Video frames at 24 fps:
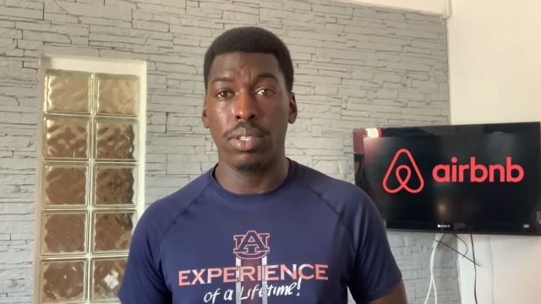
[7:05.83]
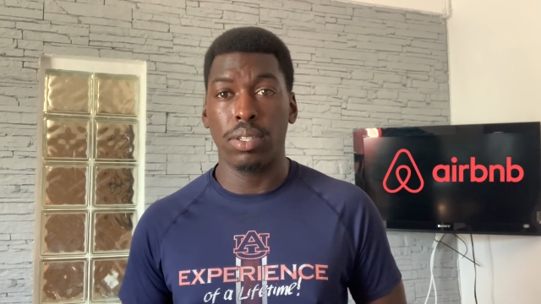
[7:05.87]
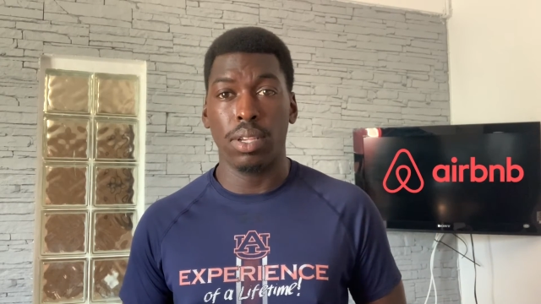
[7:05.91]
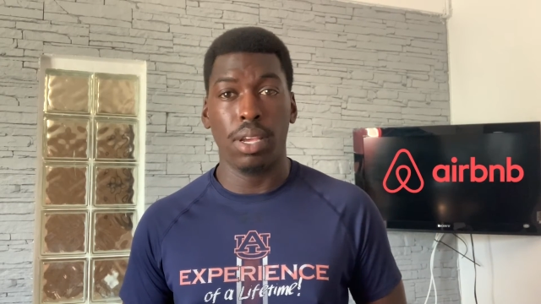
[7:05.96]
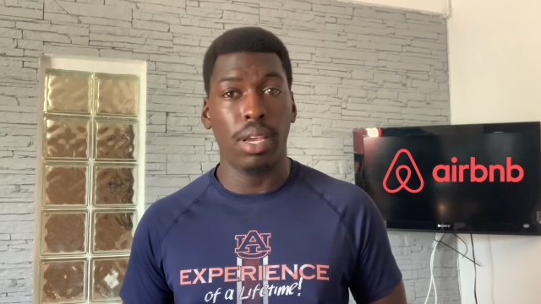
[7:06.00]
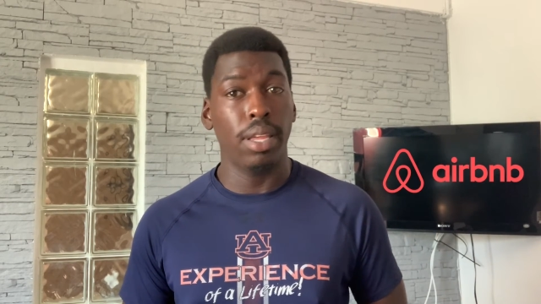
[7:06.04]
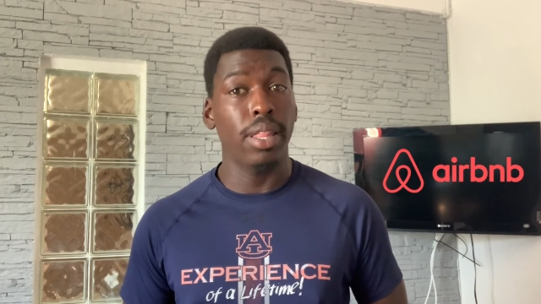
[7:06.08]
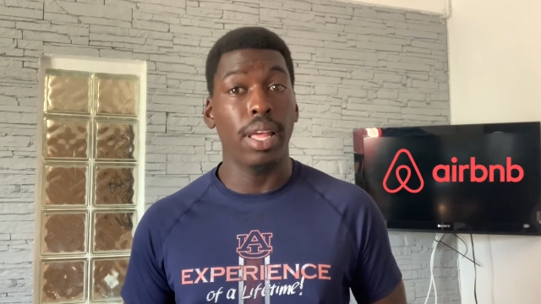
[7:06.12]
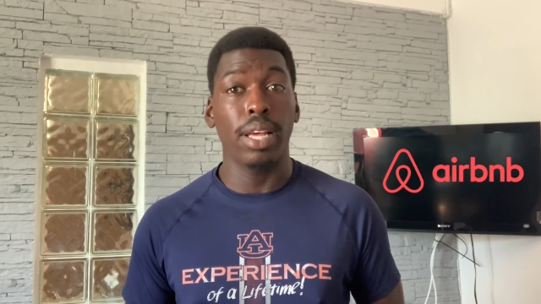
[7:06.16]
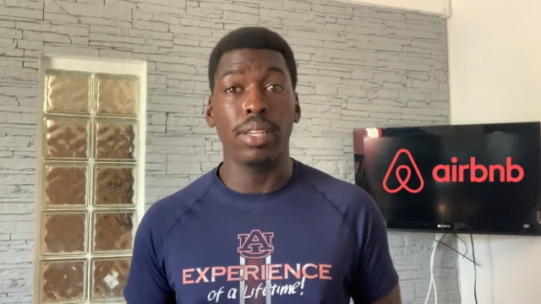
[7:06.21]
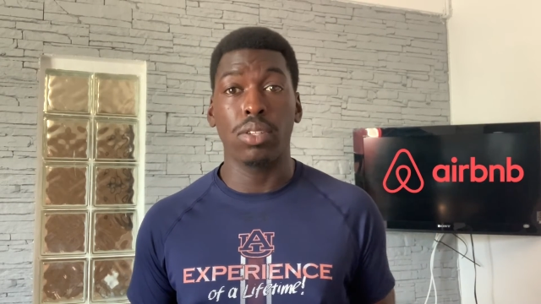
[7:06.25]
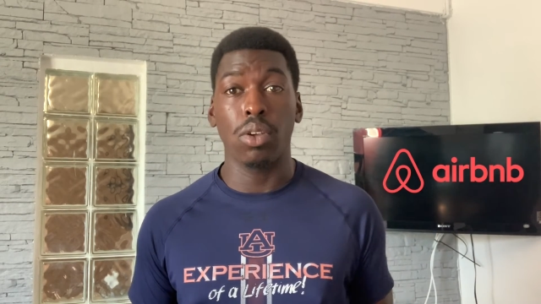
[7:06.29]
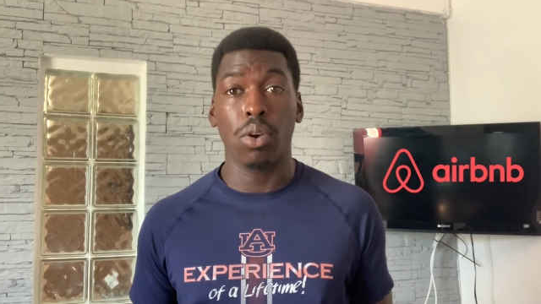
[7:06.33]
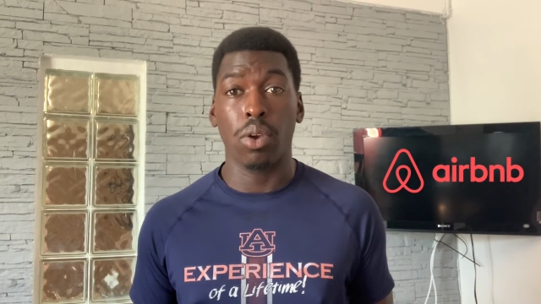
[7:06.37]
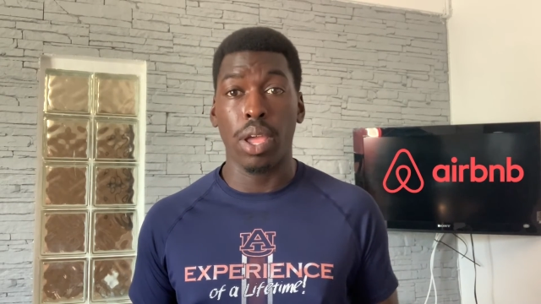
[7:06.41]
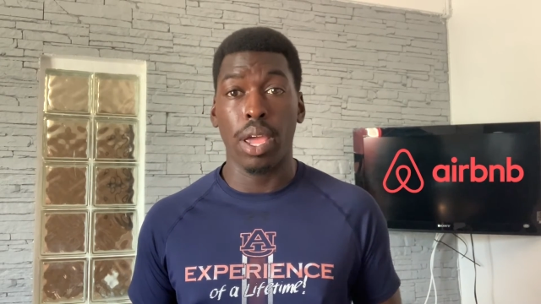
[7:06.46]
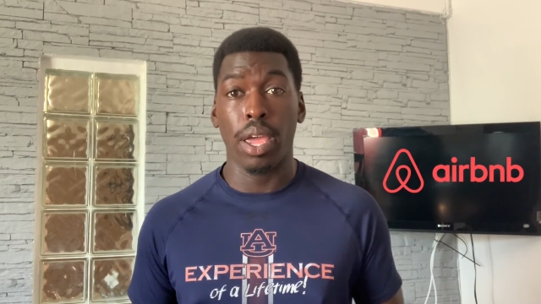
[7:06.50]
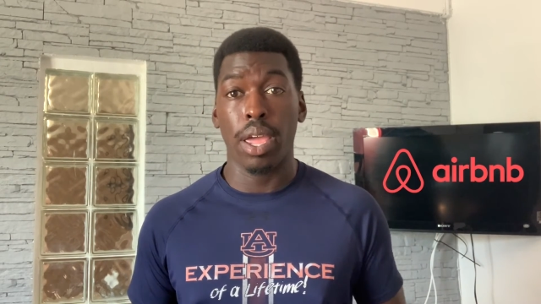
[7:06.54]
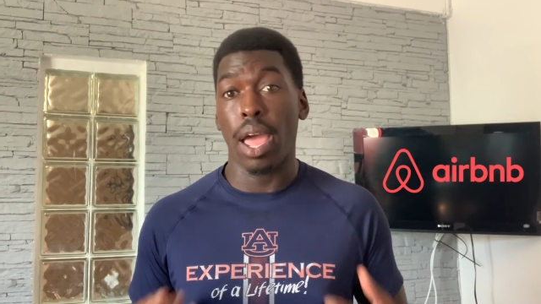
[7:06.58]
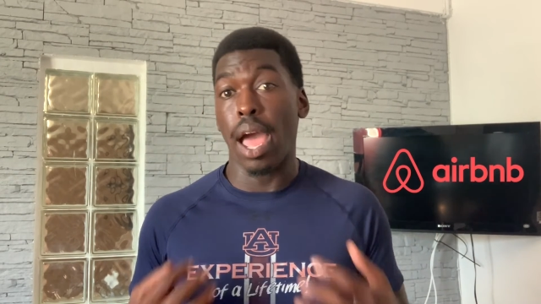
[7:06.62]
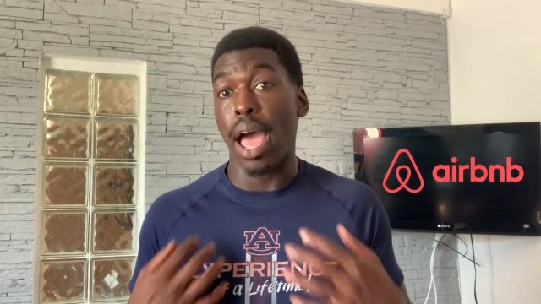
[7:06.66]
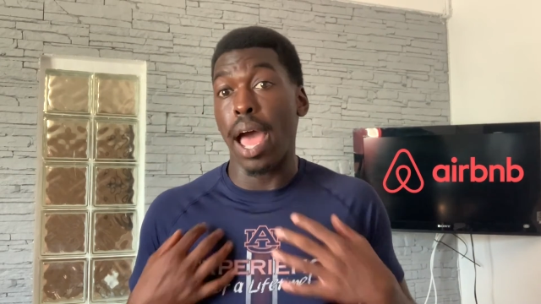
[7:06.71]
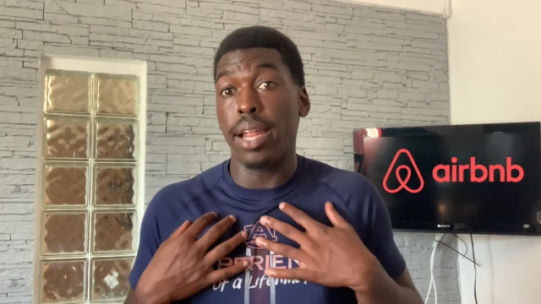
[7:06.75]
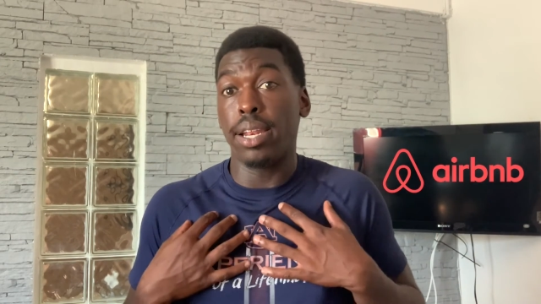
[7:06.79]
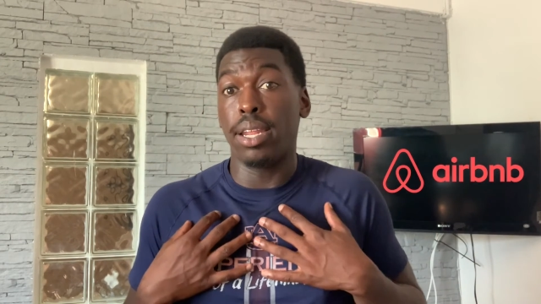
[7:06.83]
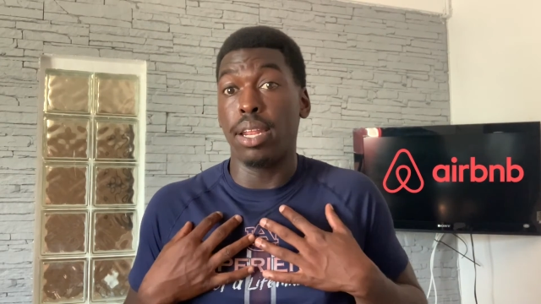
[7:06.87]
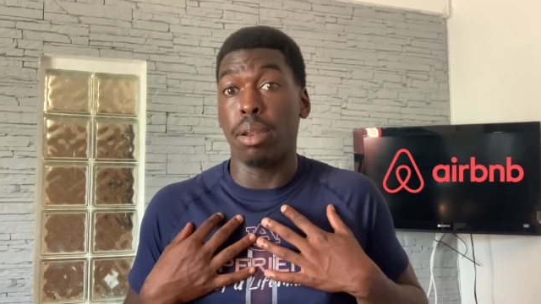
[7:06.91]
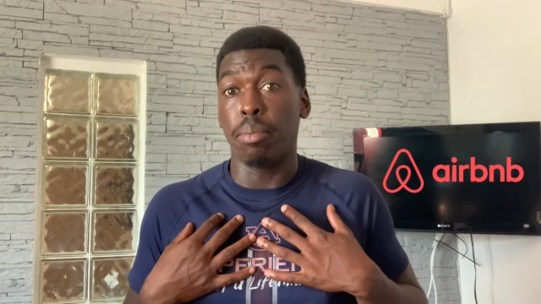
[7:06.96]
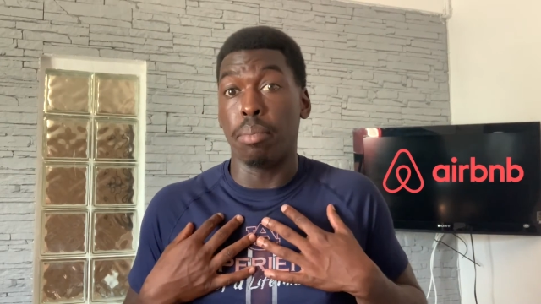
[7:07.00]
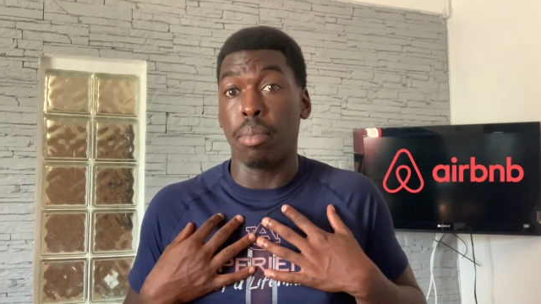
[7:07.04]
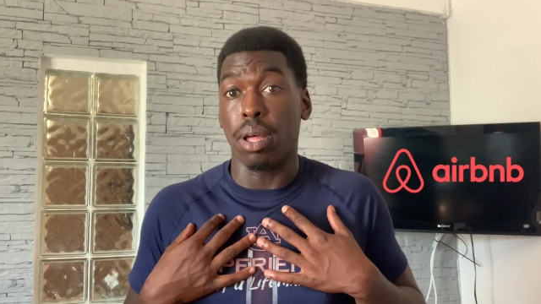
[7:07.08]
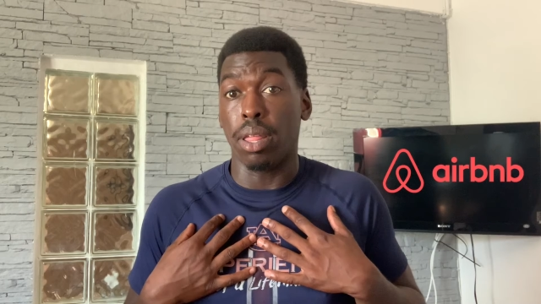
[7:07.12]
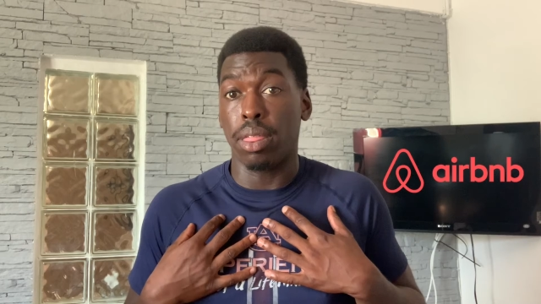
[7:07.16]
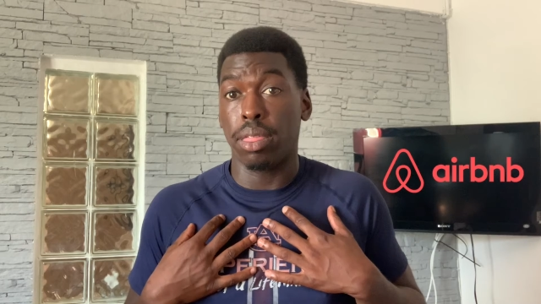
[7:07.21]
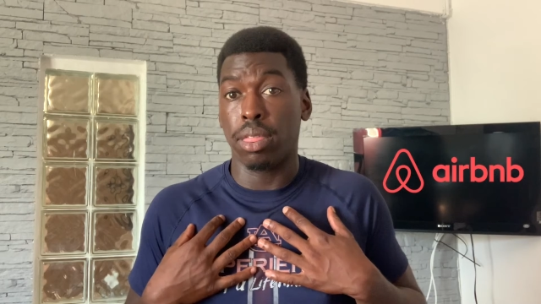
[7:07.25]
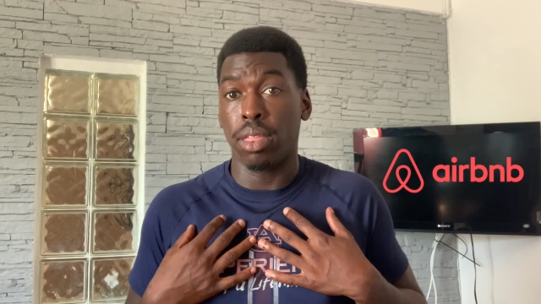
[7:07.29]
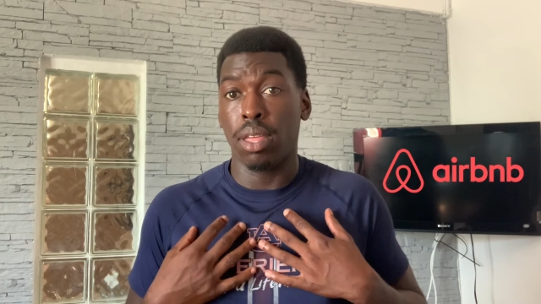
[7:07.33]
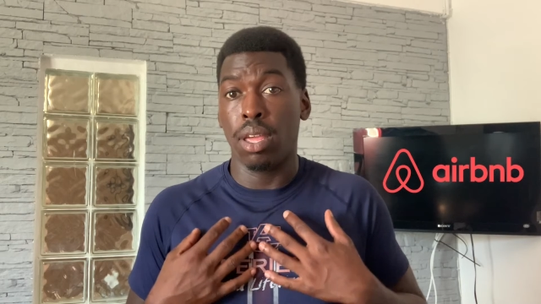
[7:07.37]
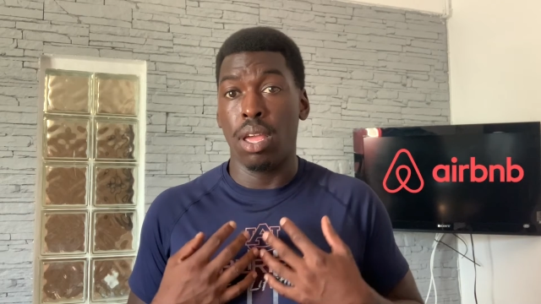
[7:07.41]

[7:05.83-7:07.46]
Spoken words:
and that's okay. I did a month.